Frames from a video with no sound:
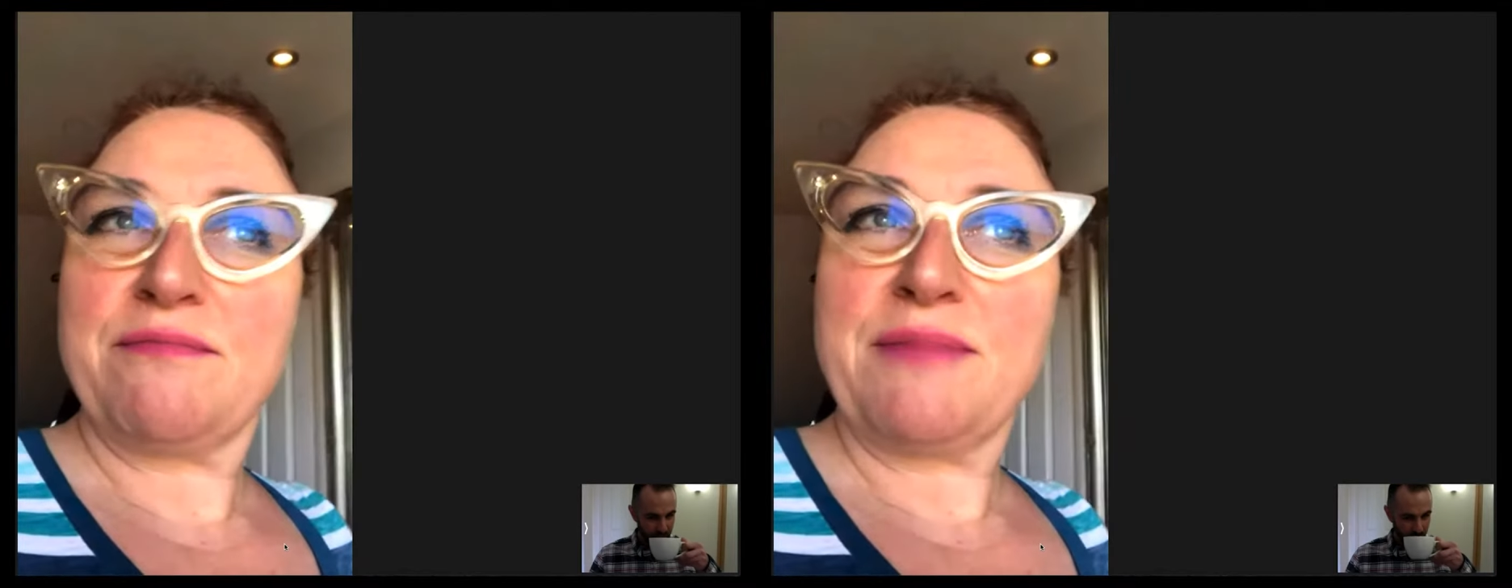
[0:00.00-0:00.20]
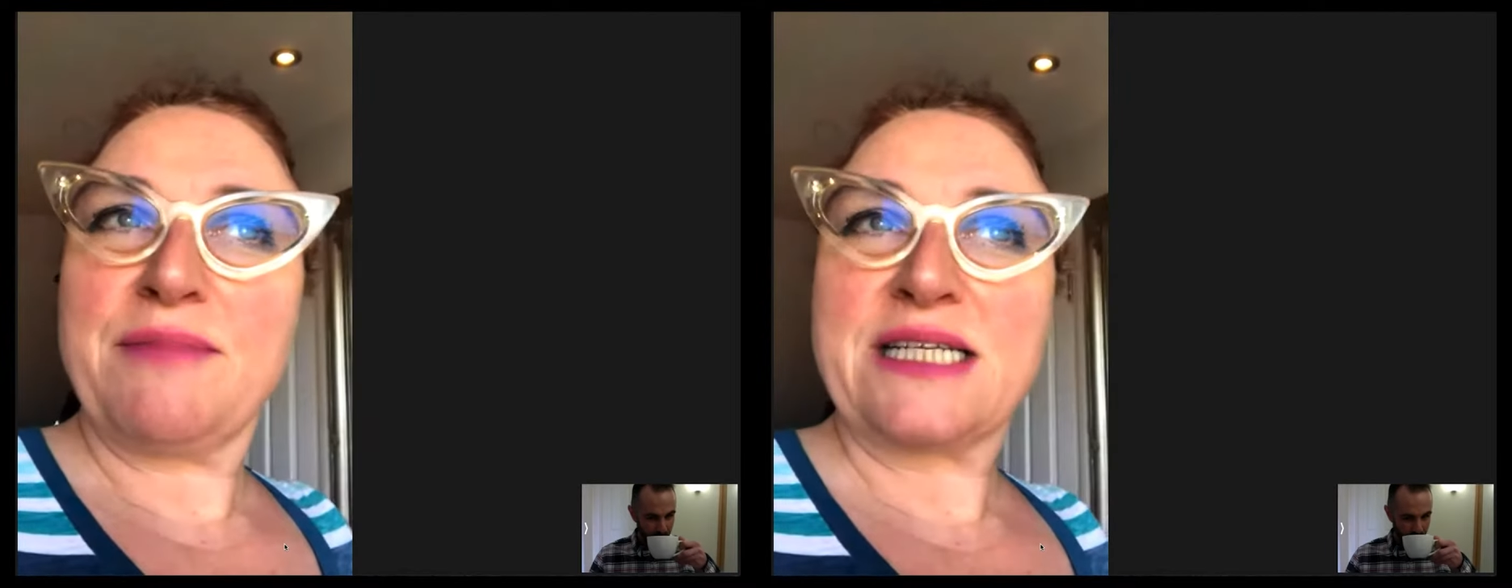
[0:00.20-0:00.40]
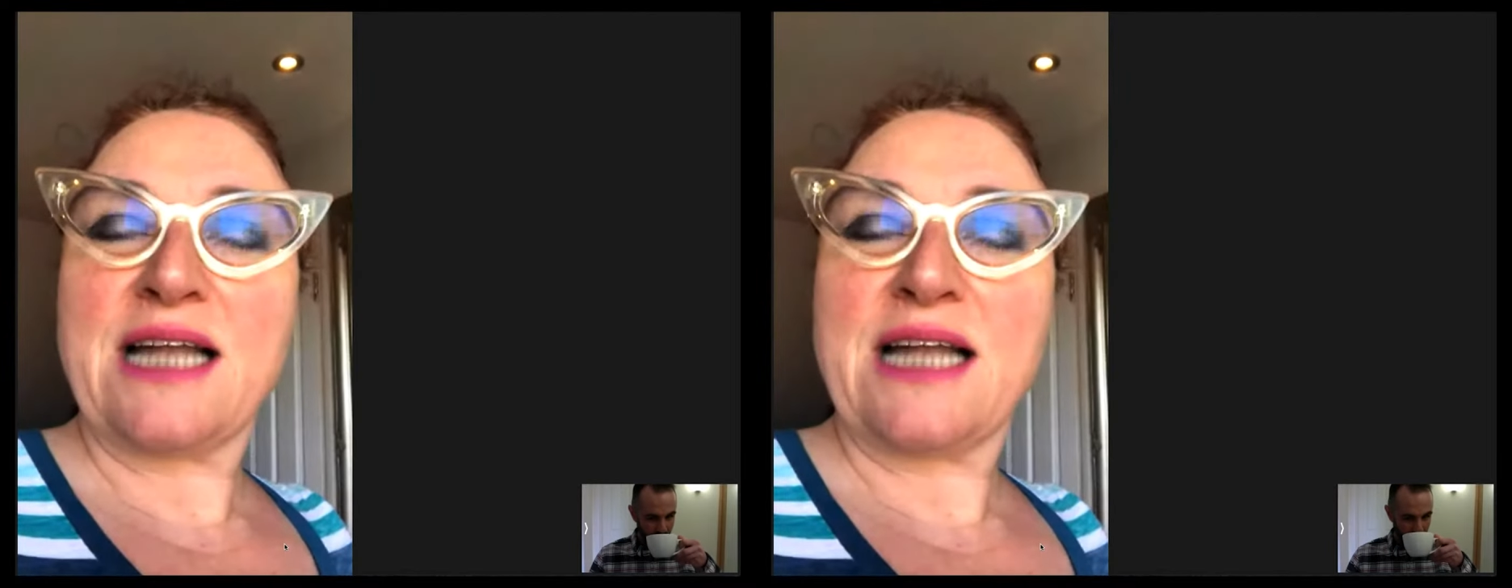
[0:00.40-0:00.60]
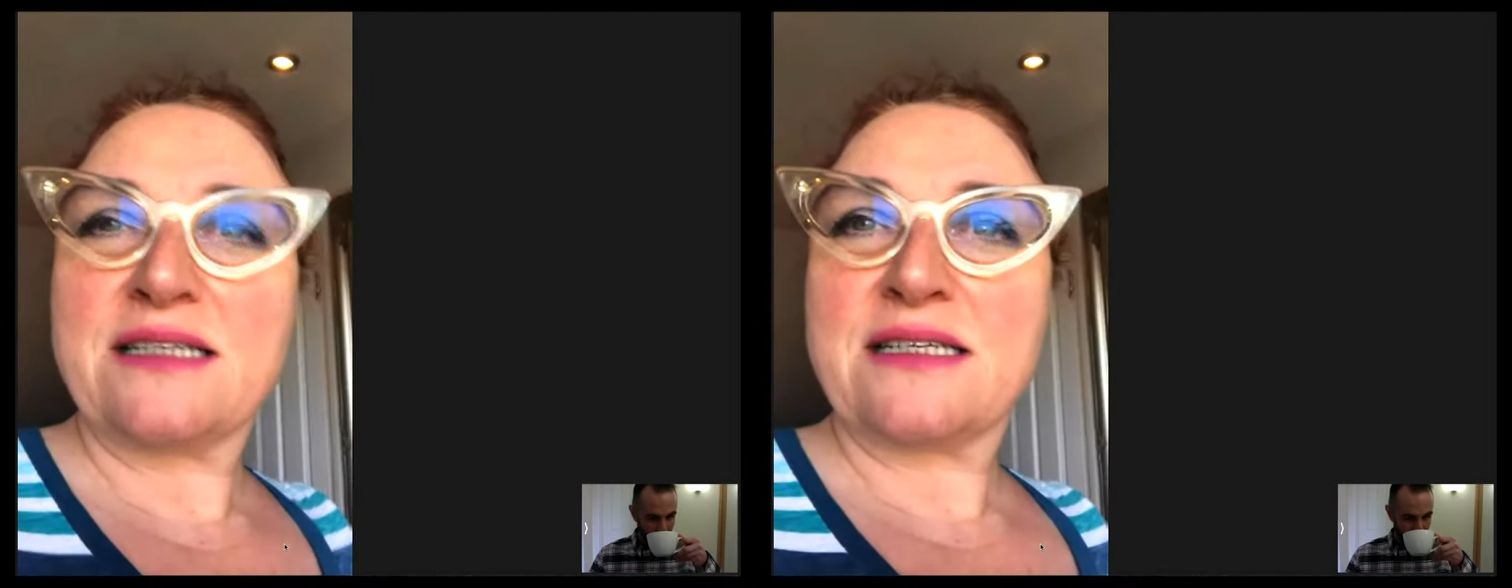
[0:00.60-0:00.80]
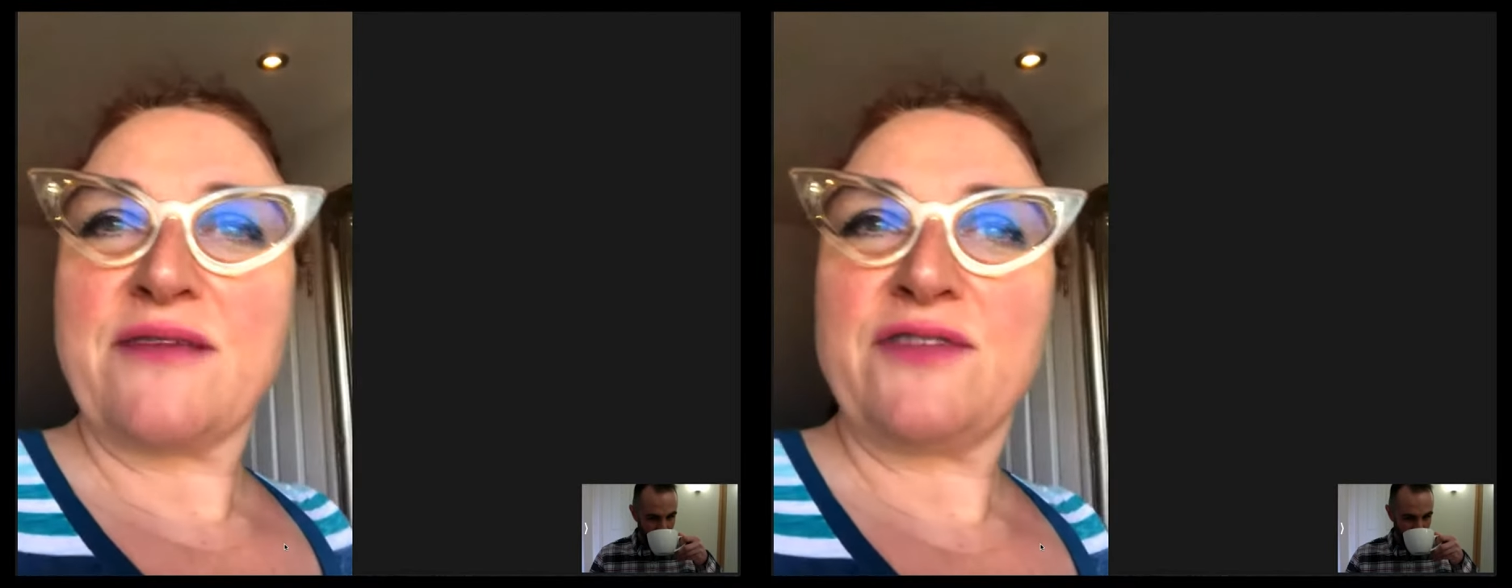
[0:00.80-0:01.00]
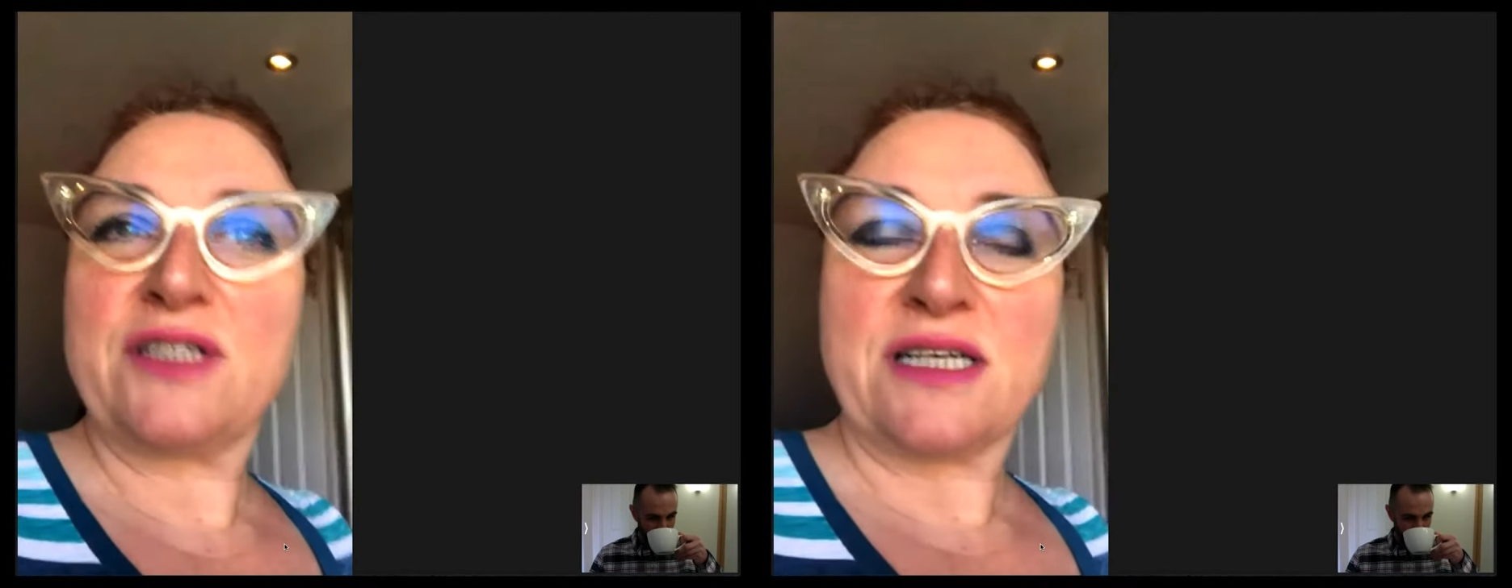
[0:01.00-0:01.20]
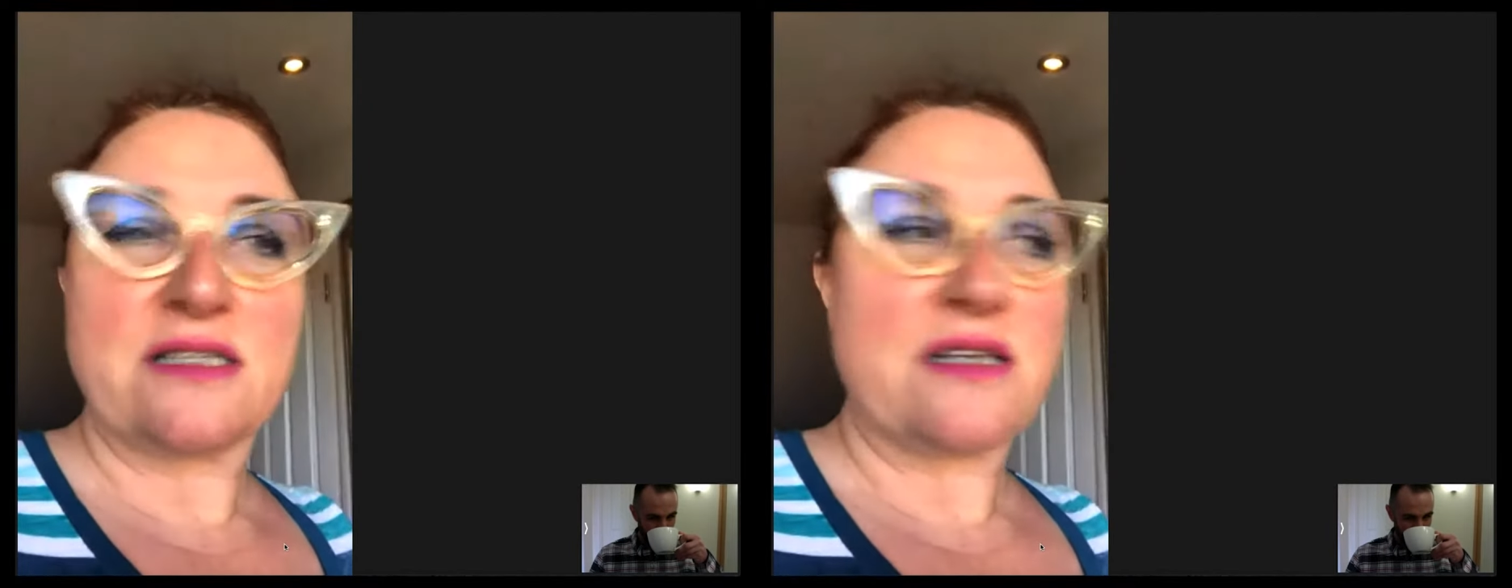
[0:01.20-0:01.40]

mid to late 70s.